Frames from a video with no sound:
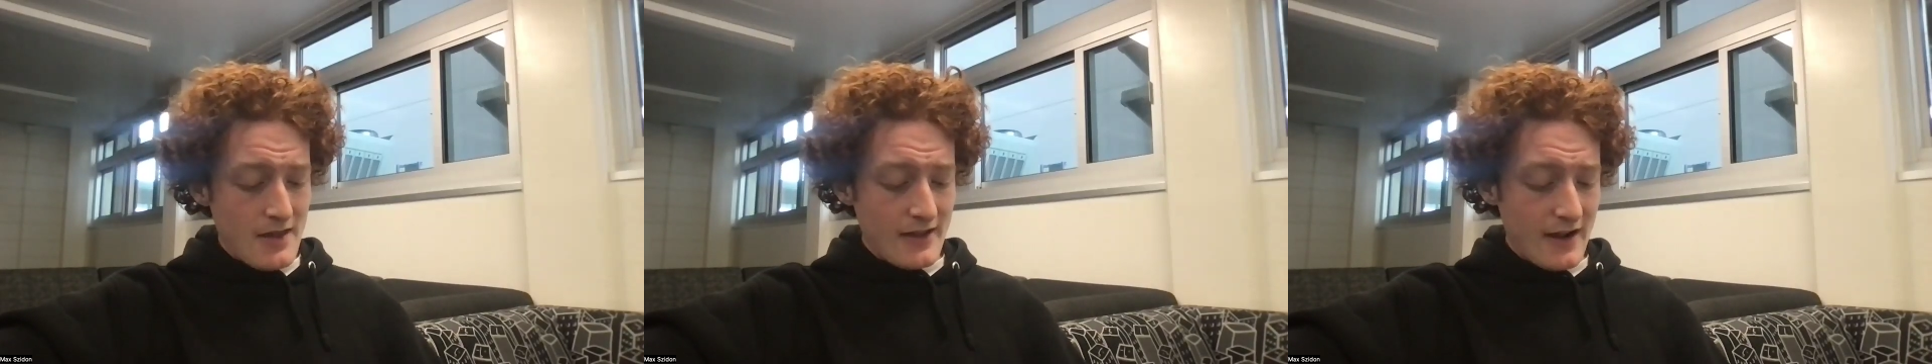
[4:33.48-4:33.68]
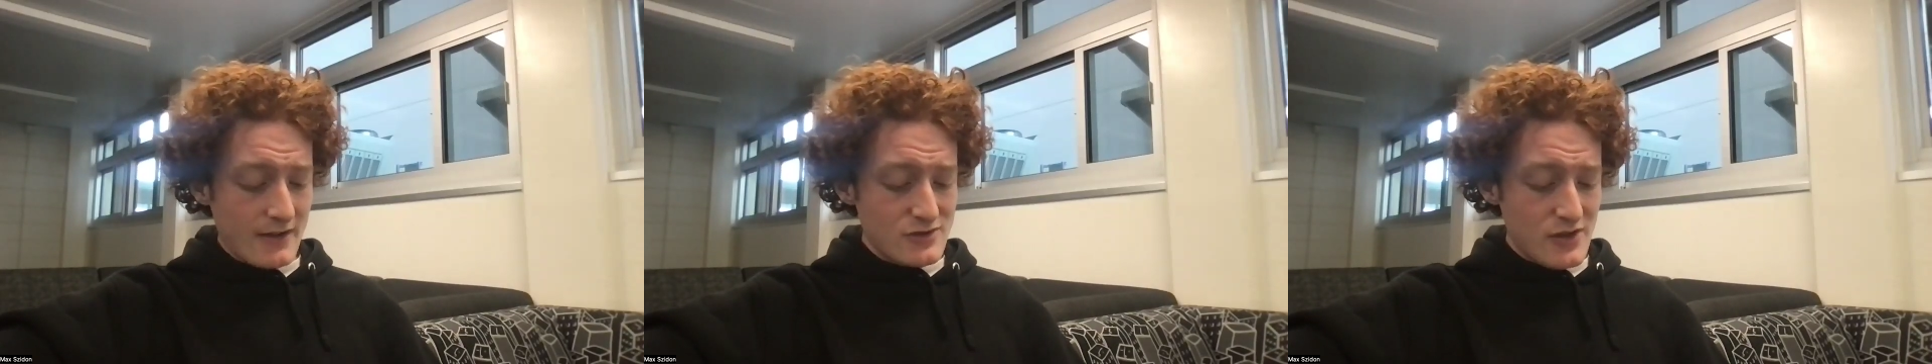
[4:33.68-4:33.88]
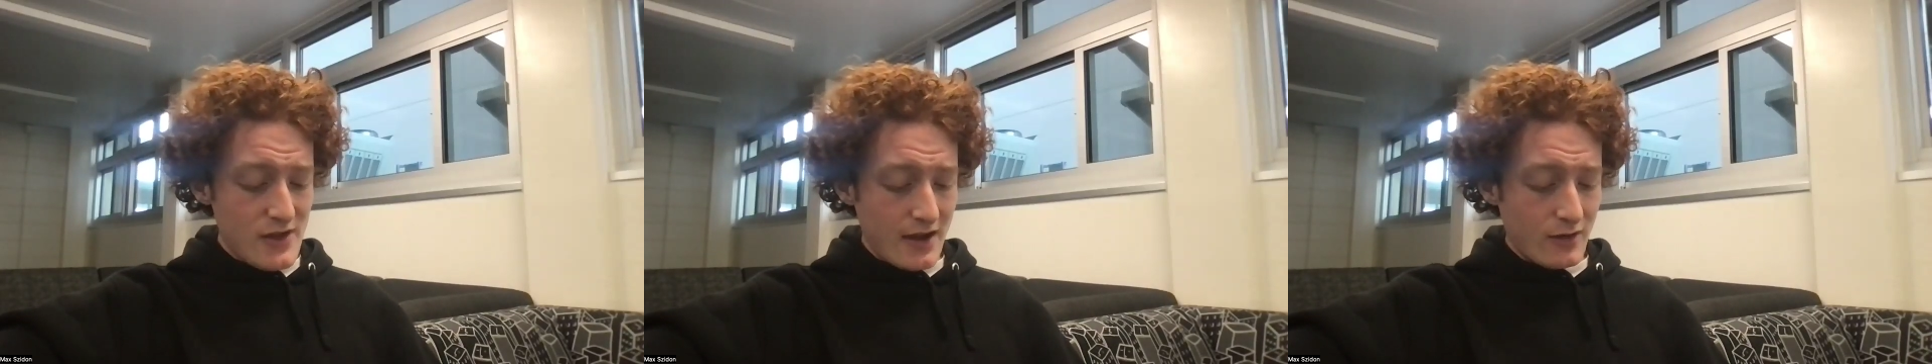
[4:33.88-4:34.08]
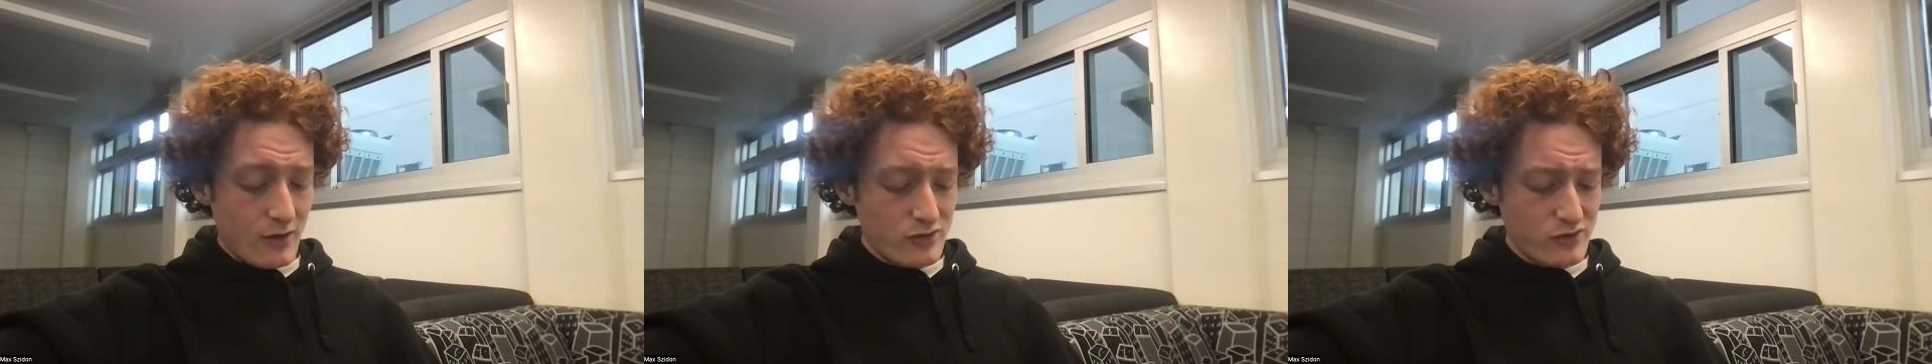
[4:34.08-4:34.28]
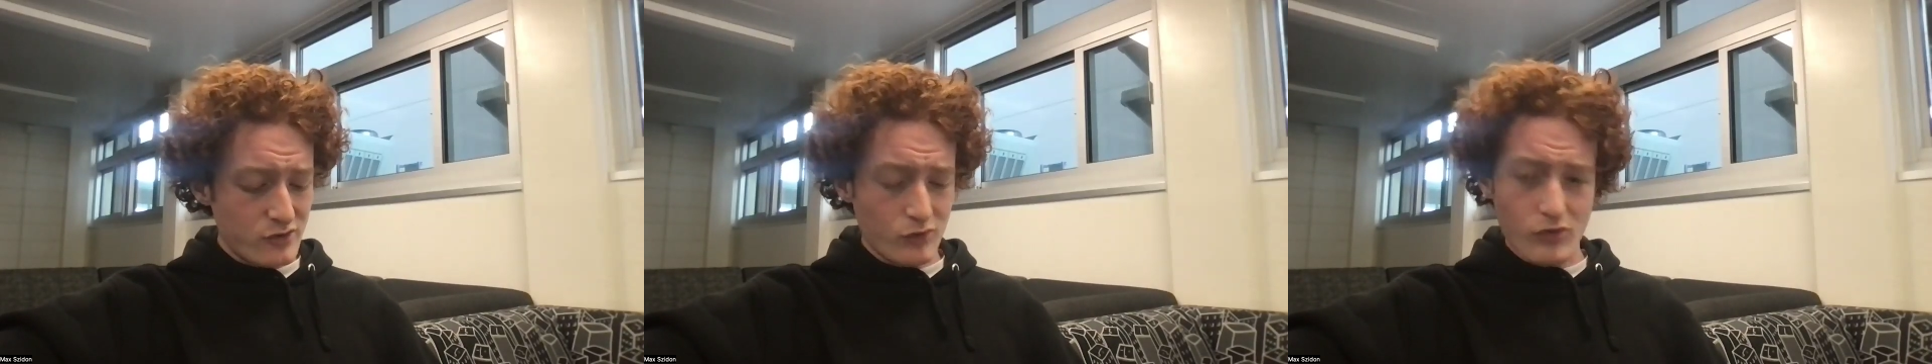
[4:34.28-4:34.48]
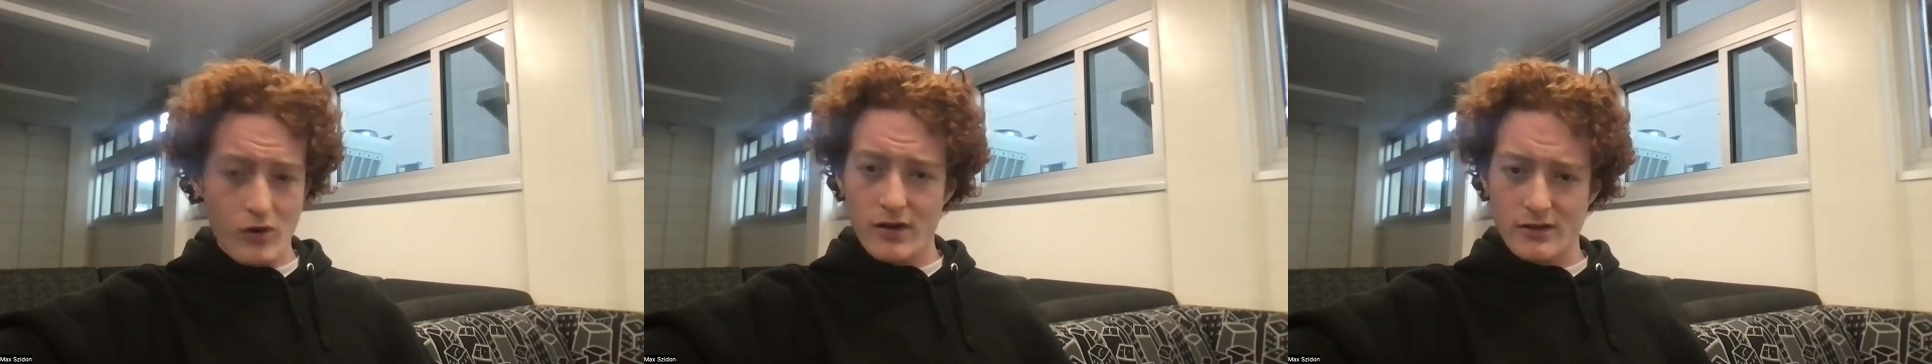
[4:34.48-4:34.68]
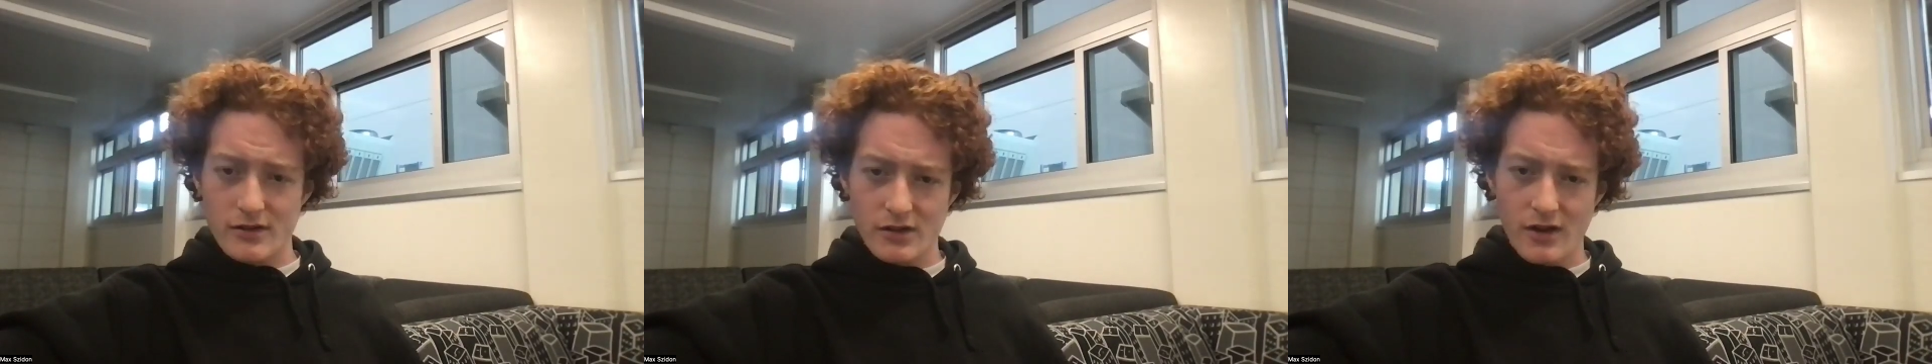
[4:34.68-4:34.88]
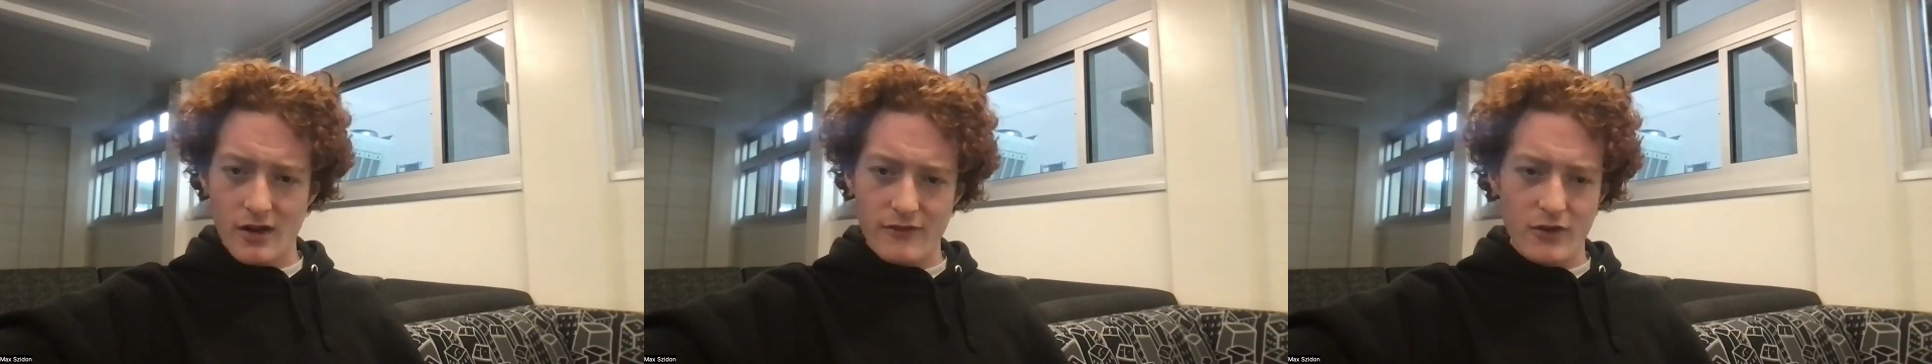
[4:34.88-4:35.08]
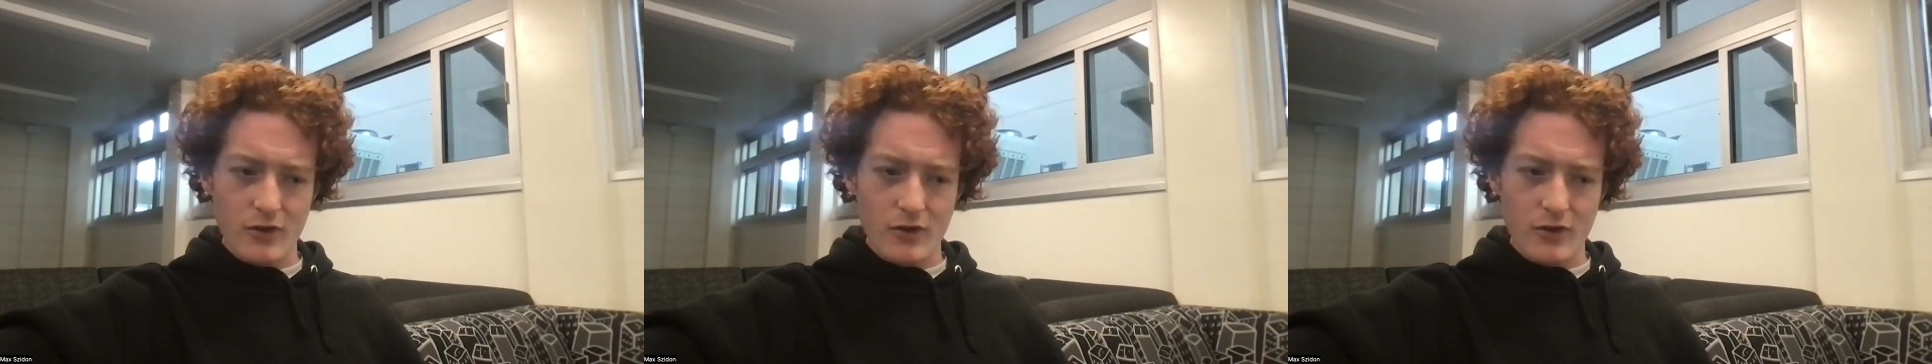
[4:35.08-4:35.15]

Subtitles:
Then after that, it goes into Wrong to Love